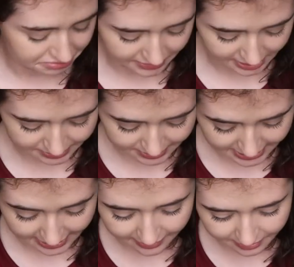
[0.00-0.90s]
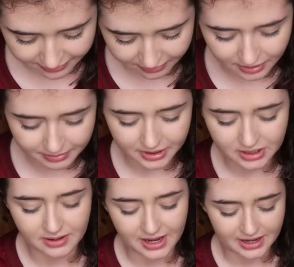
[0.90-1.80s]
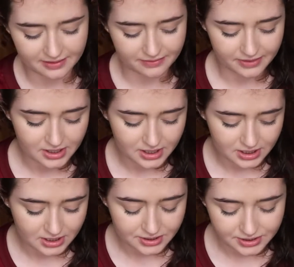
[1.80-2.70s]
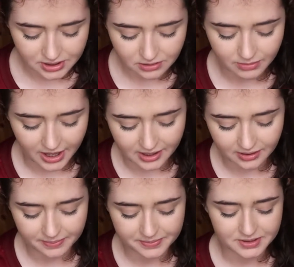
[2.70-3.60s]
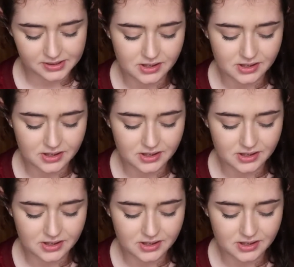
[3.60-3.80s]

this mascara before, but you have two makeups.